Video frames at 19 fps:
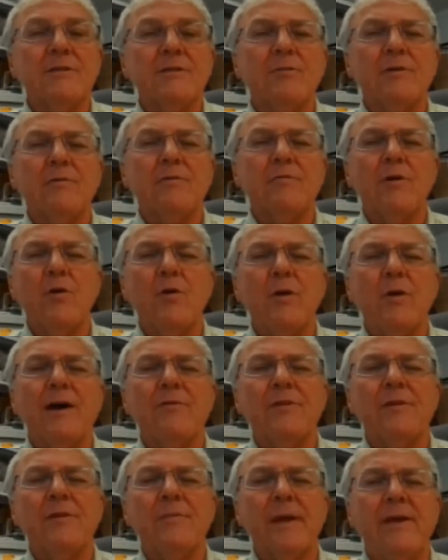You want to rogue
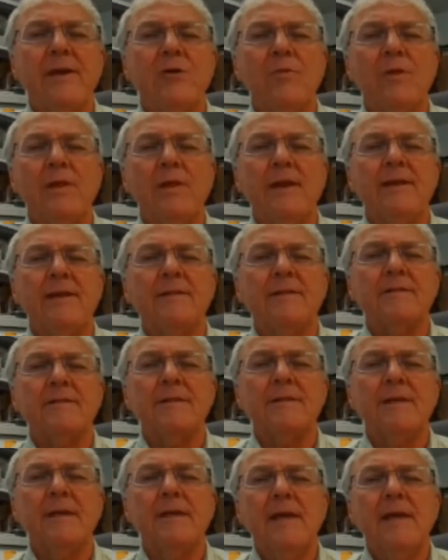out the male plants.